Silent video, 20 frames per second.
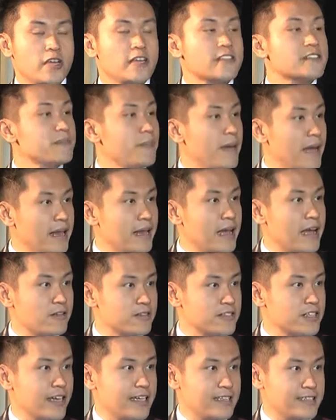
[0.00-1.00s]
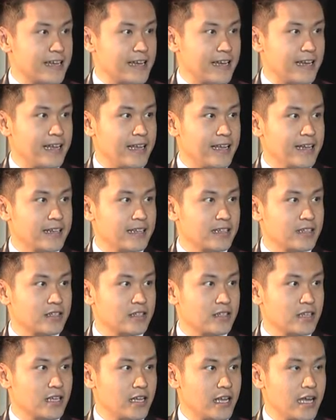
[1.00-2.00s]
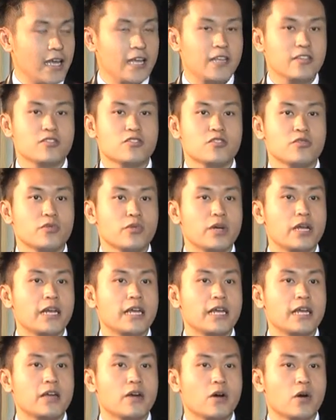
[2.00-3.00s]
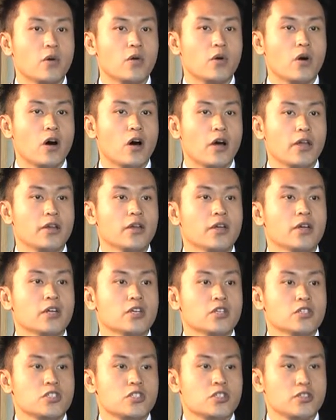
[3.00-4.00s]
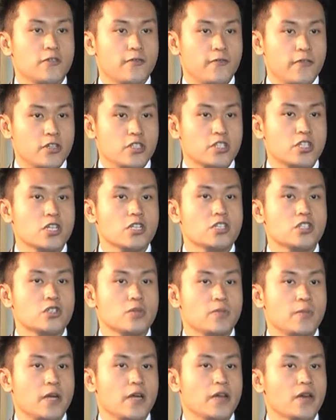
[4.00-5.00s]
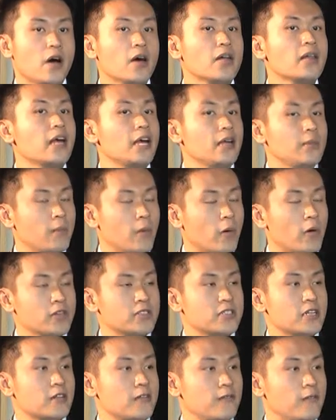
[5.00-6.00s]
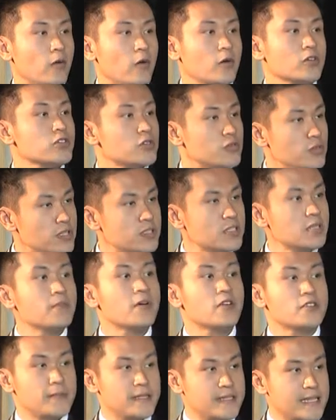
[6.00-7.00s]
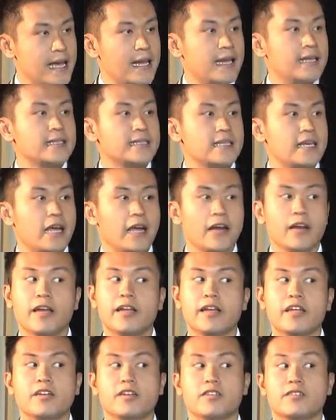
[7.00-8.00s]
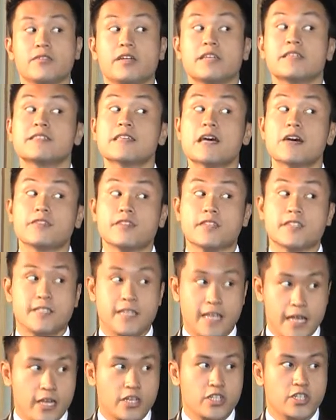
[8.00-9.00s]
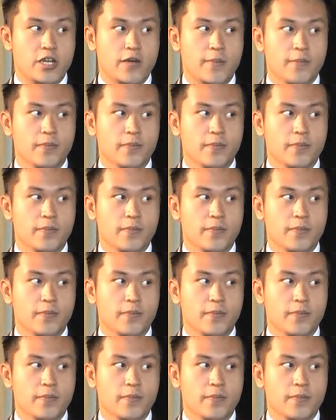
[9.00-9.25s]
to expand outside Thailand and to really go on to the vision to be an online portal for tourism, hospitality, airline industry in Southeast Asia.